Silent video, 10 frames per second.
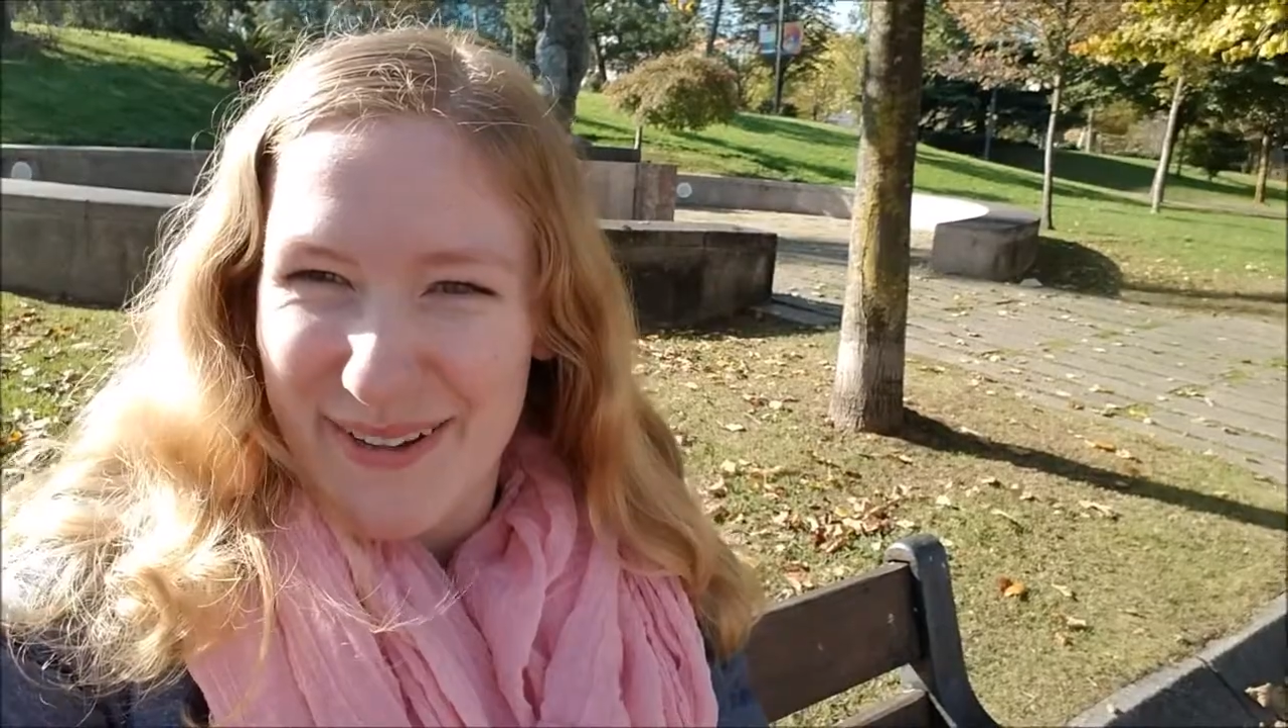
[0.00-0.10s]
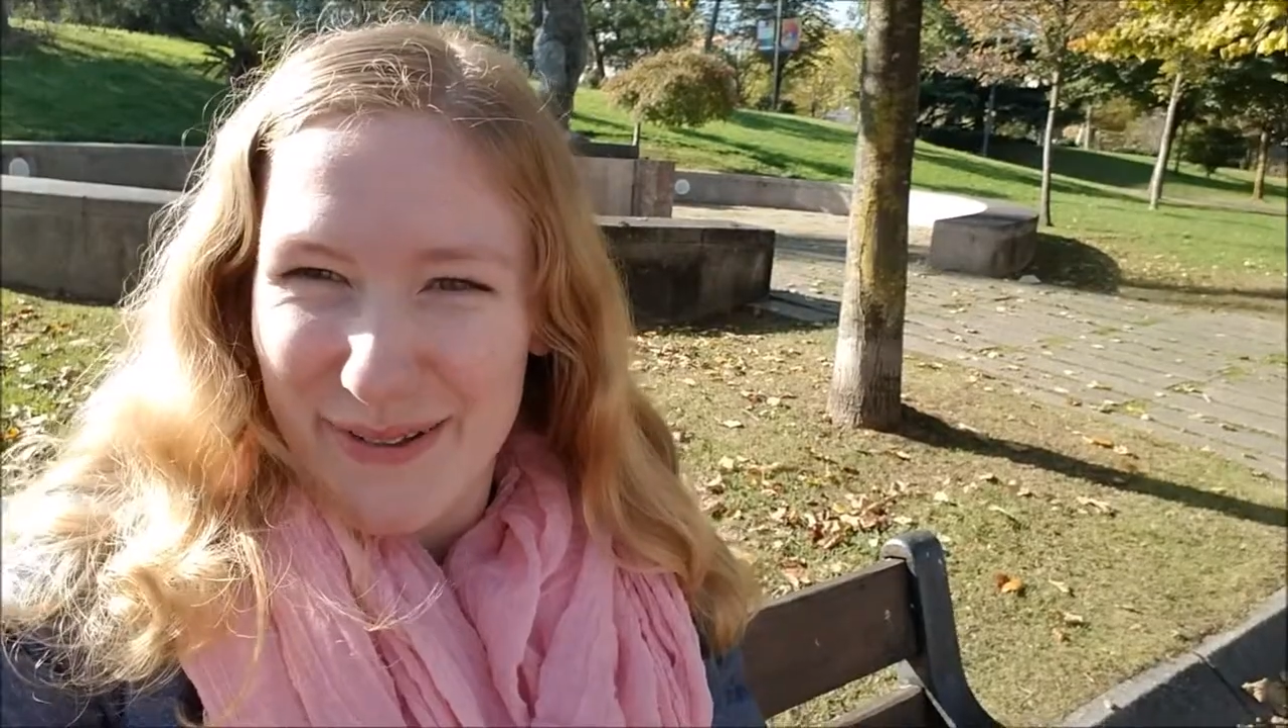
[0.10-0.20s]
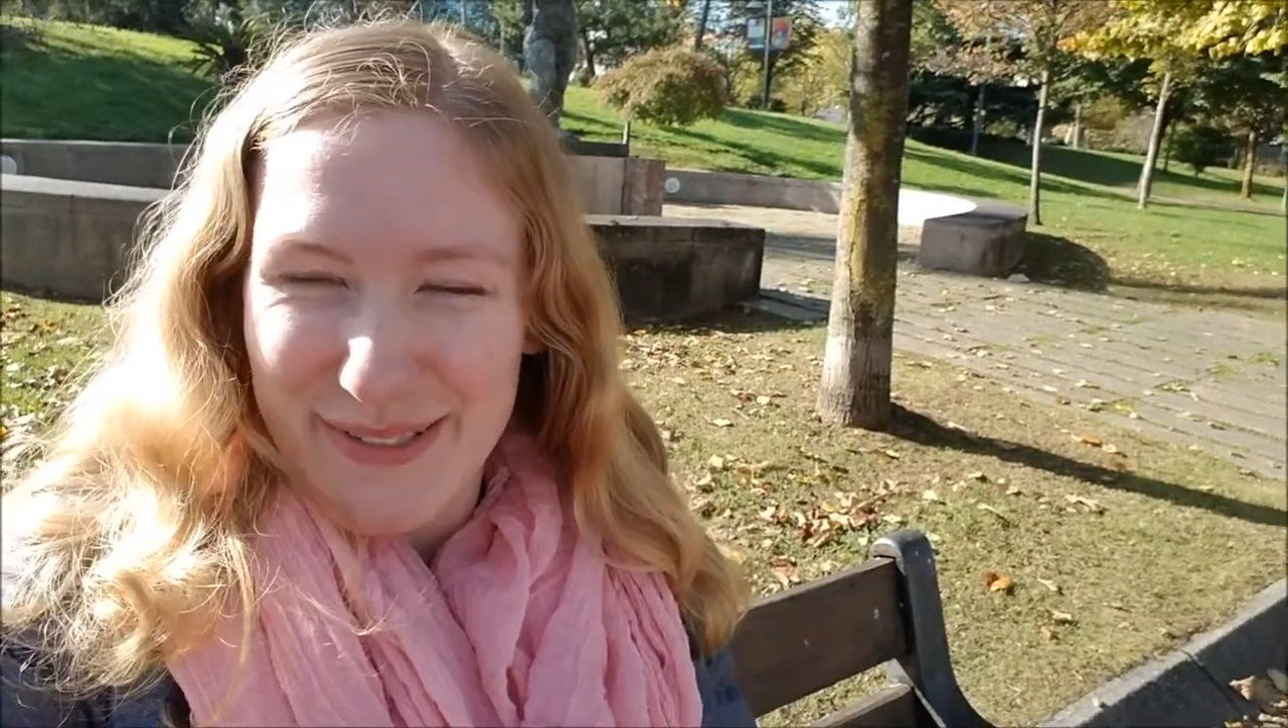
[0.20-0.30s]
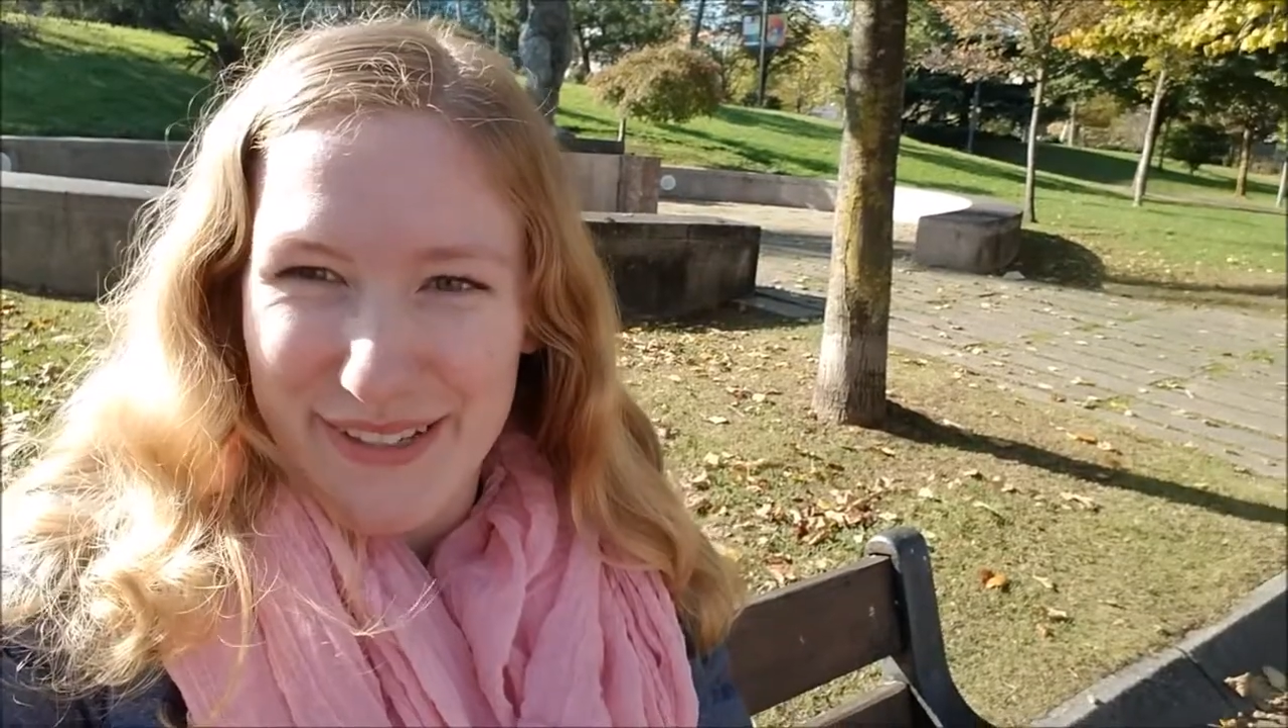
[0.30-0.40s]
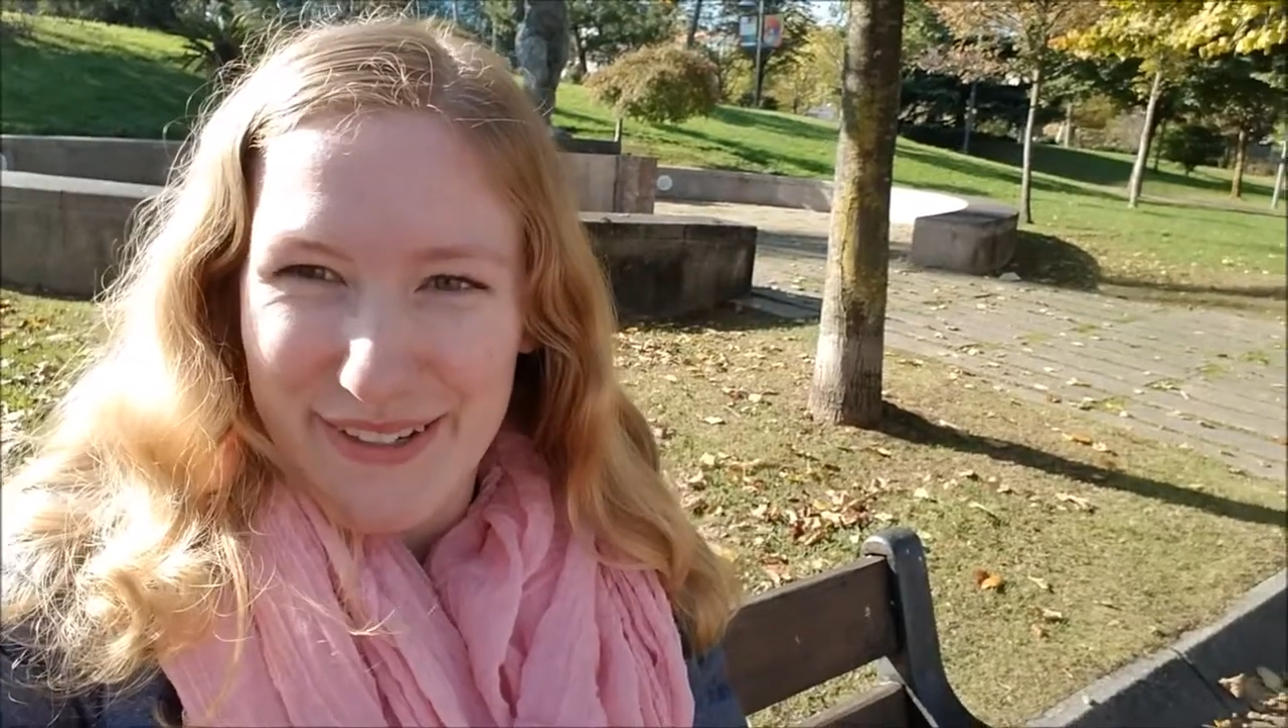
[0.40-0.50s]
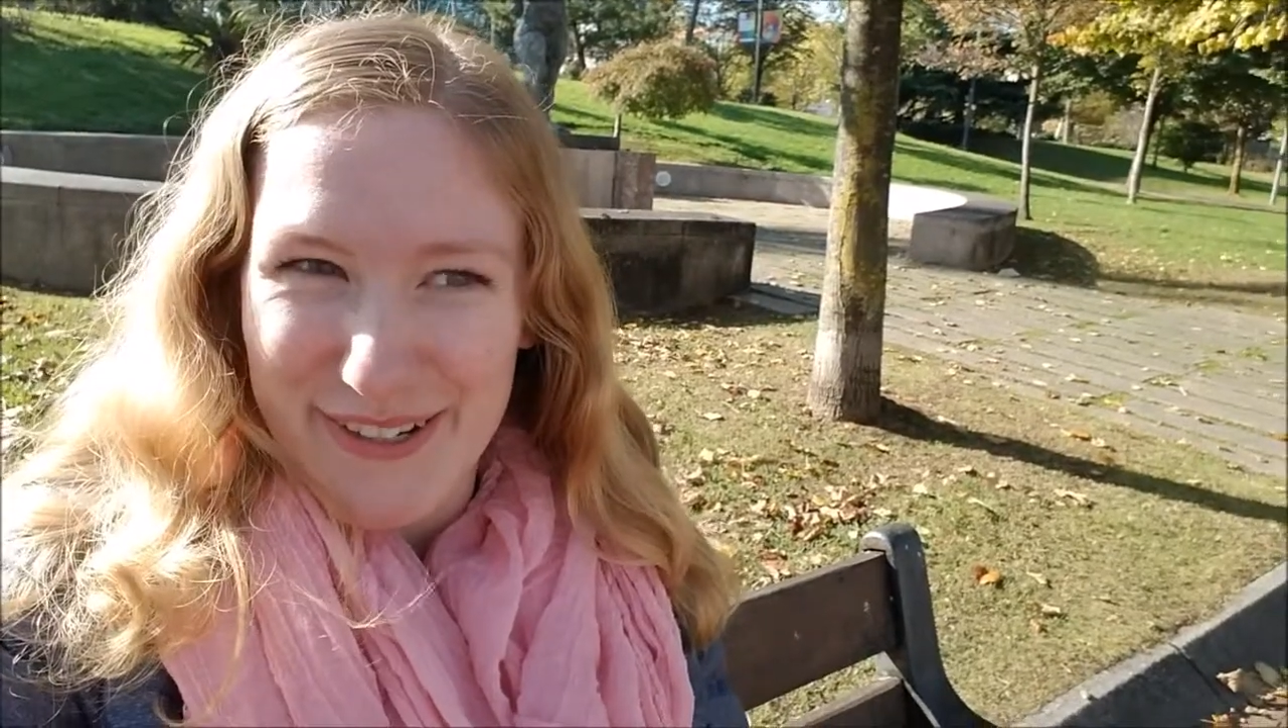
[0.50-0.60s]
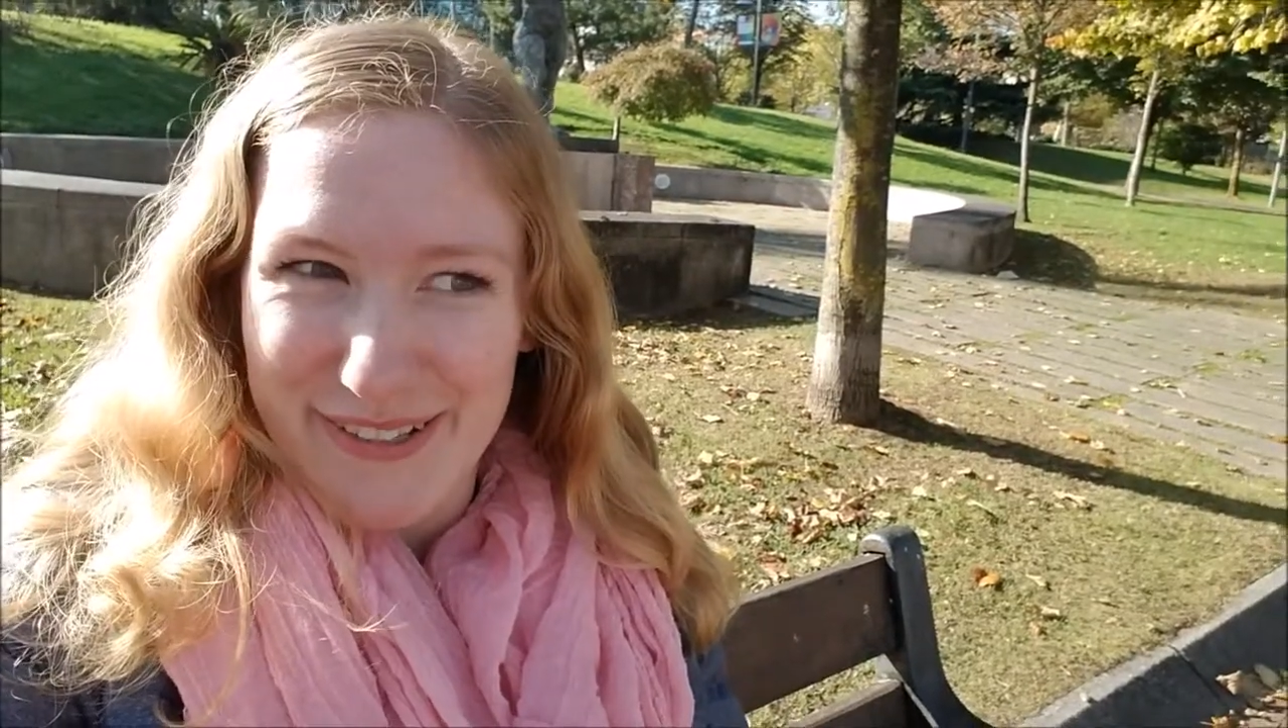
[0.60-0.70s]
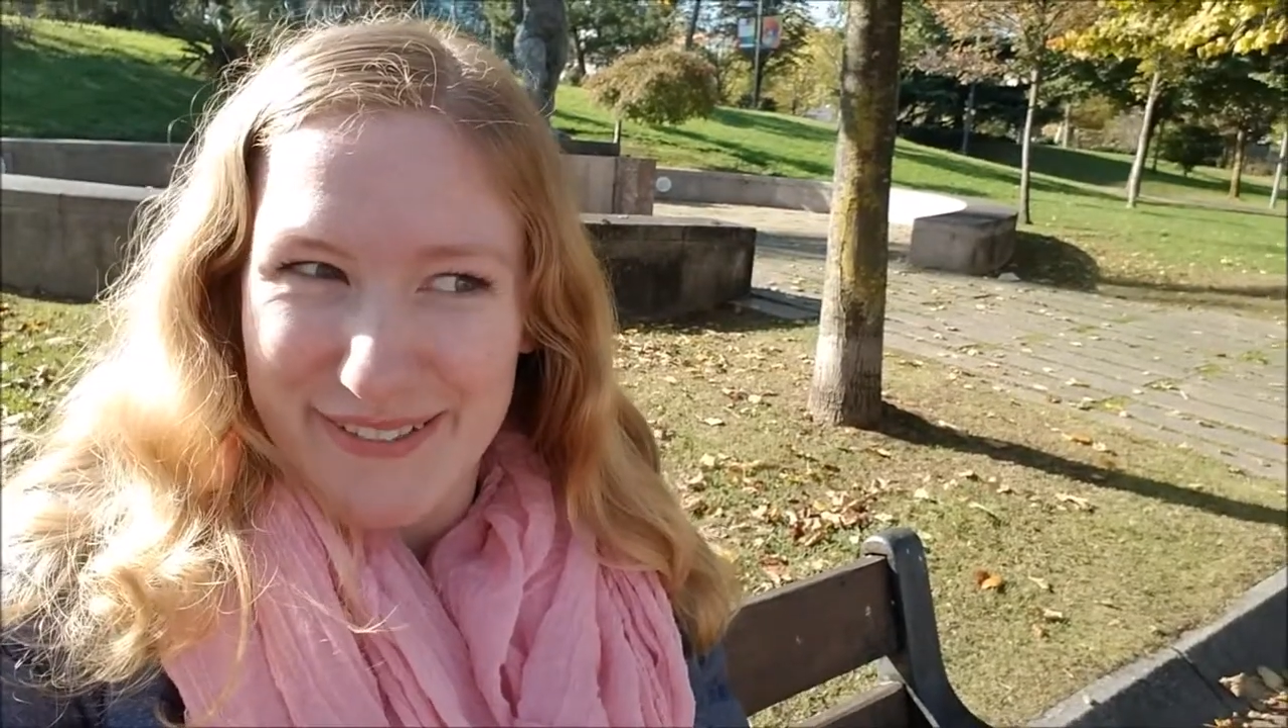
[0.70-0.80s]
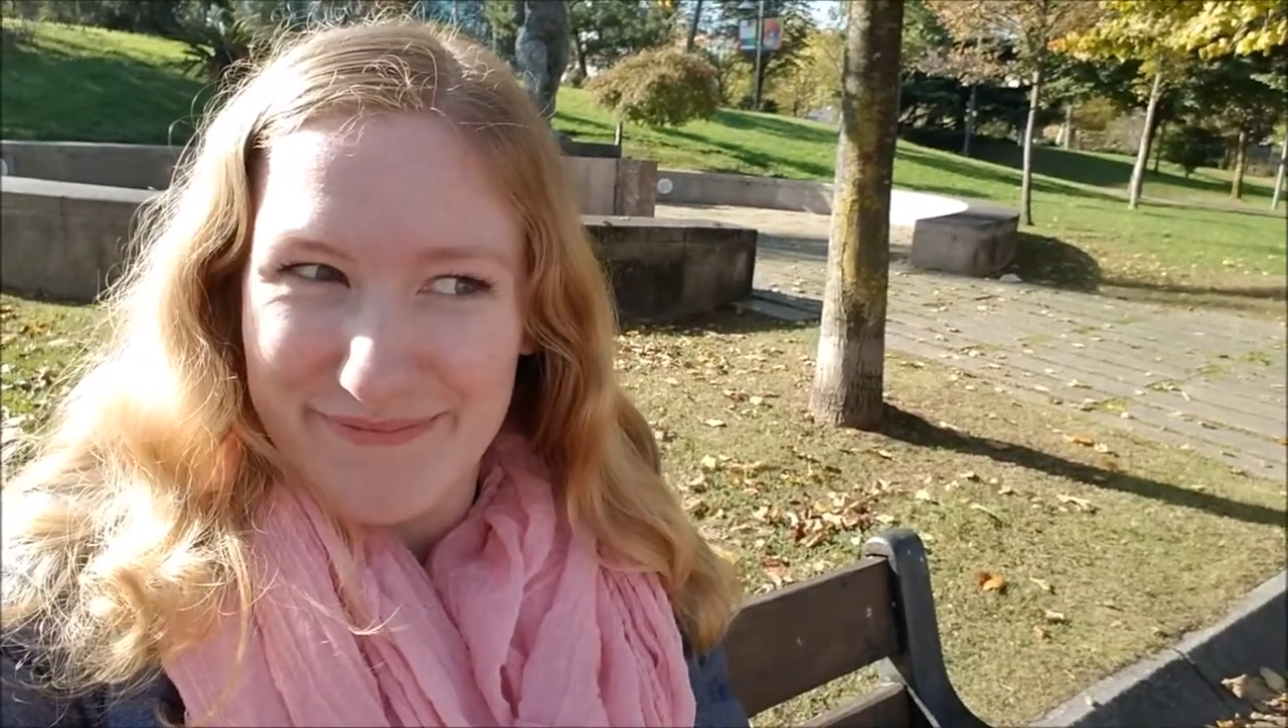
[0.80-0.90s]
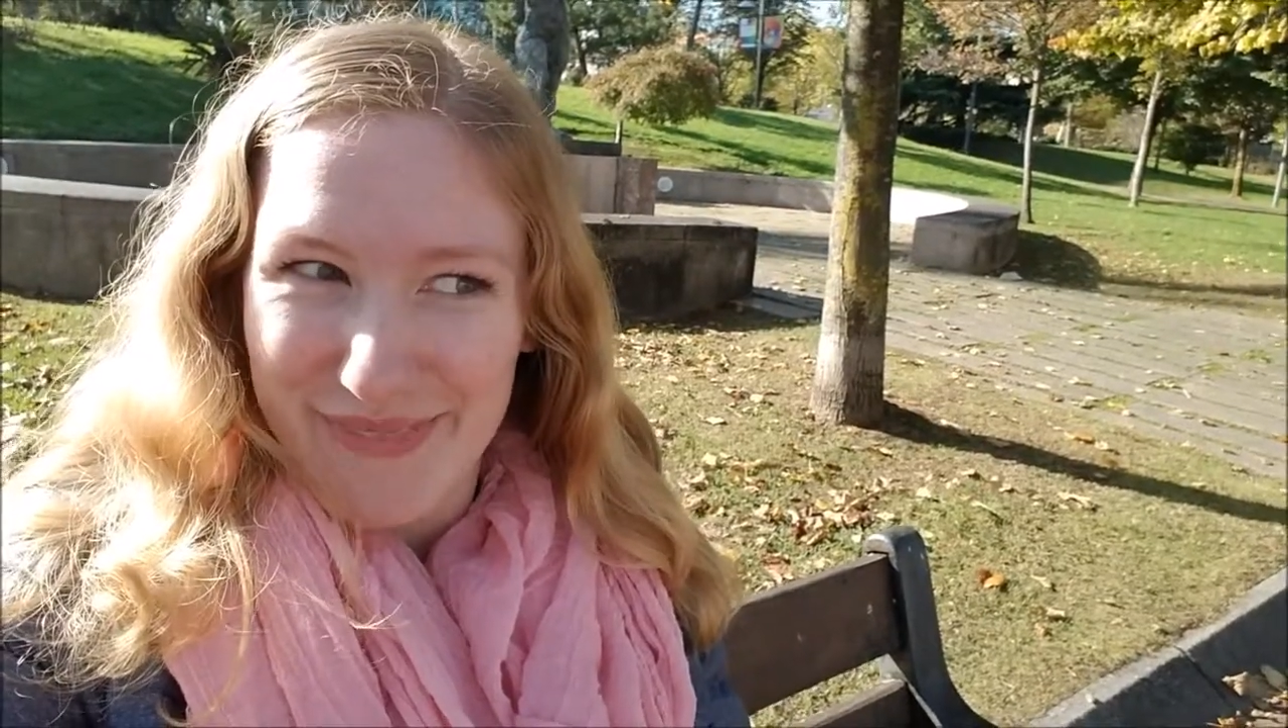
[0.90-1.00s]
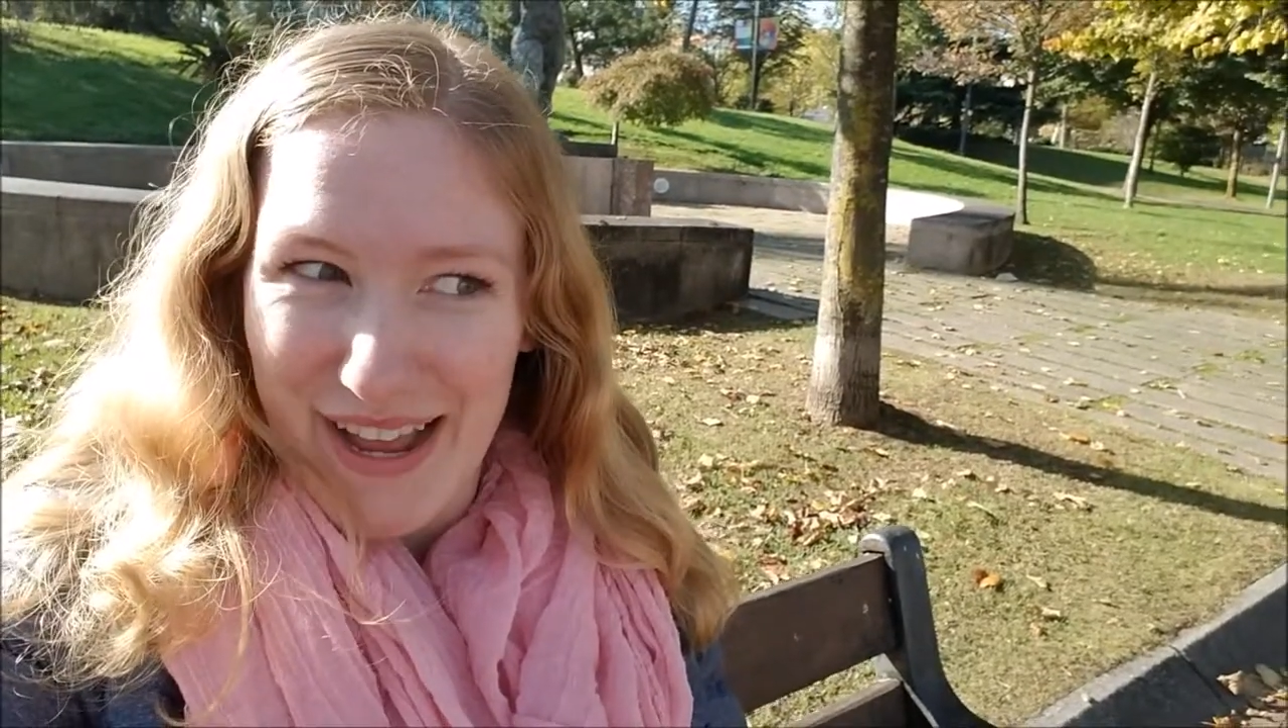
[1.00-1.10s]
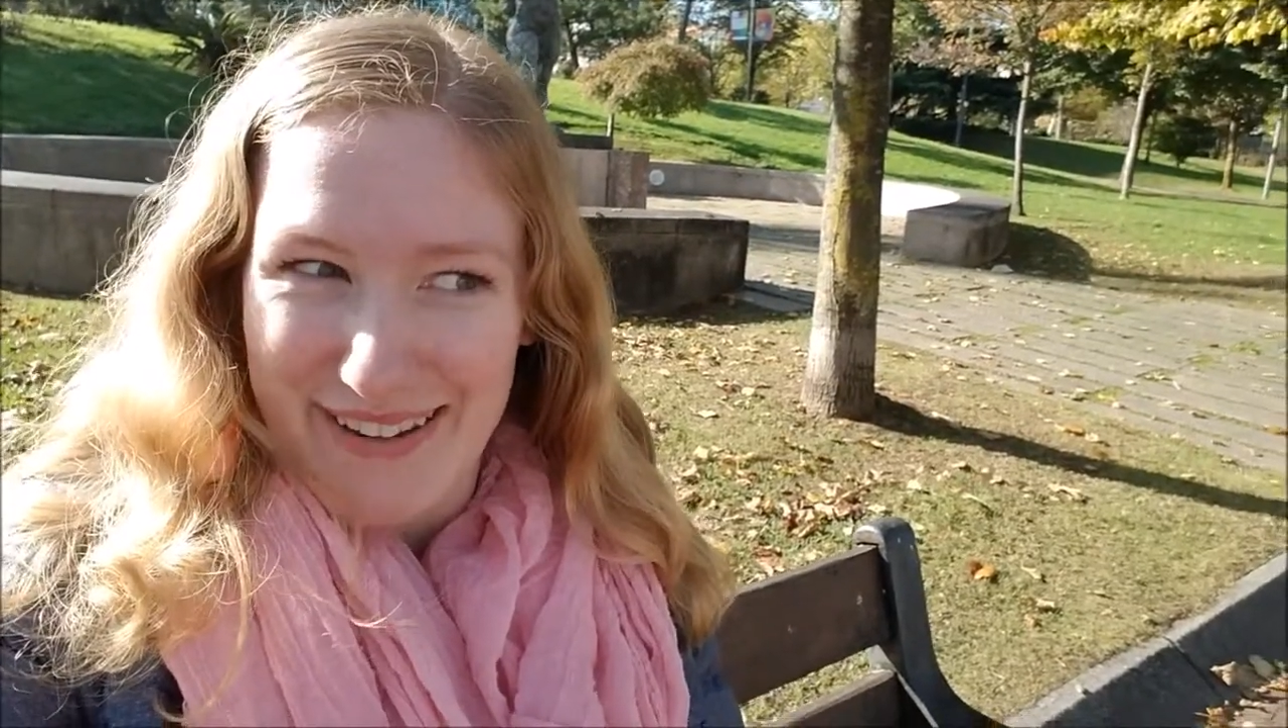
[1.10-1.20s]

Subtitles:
cool to learn